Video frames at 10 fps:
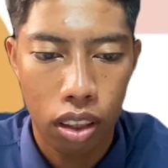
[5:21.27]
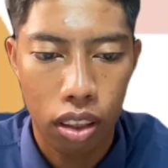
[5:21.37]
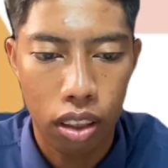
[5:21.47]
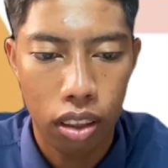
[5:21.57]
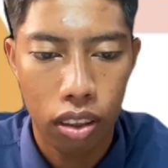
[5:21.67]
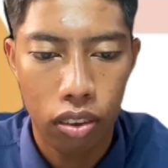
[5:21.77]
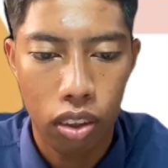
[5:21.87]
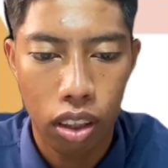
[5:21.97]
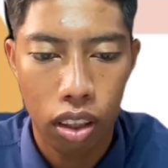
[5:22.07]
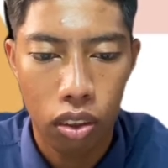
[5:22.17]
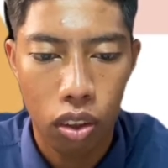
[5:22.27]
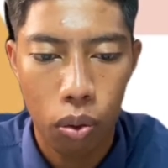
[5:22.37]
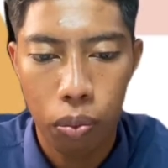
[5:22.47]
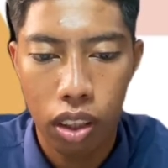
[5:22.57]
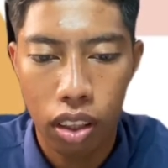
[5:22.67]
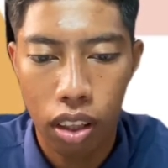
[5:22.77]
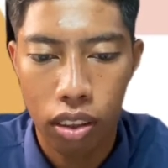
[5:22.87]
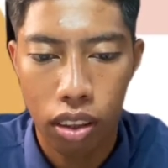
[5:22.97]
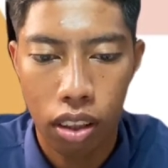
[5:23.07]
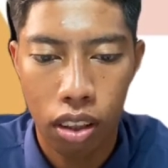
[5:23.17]
the national economy that
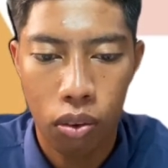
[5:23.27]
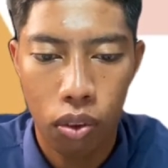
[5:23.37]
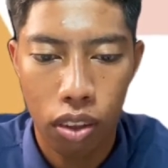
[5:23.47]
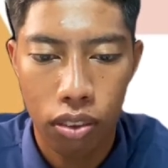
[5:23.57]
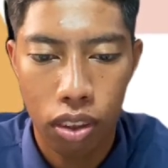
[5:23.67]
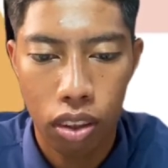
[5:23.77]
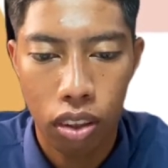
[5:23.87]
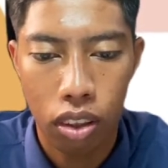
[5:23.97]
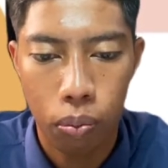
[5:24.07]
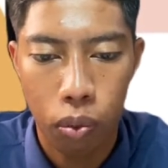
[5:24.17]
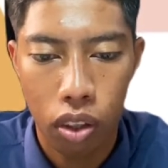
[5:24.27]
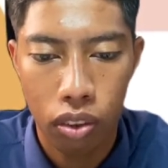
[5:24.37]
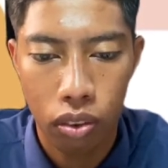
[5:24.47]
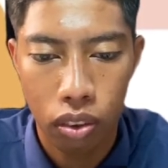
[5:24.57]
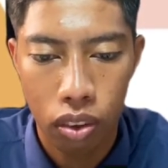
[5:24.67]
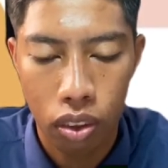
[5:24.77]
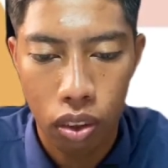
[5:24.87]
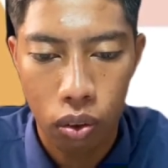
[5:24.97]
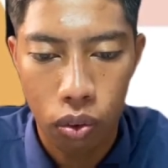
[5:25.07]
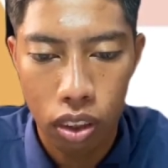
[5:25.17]
involves the
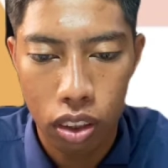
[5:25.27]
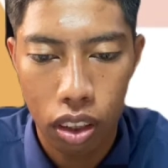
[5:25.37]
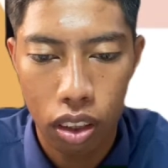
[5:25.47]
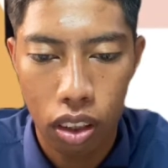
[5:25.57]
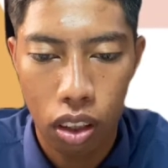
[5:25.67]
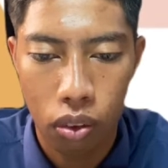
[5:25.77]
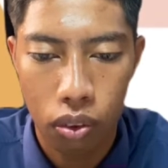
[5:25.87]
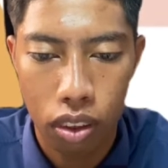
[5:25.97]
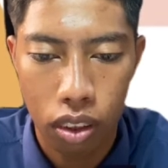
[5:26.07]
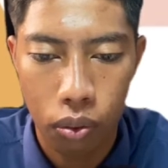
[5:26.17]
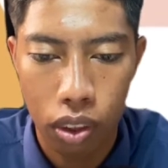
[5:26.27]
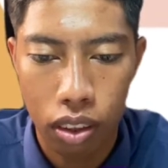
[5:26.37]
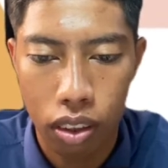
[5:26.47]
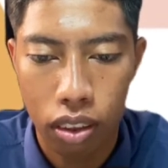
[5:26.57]
provision of service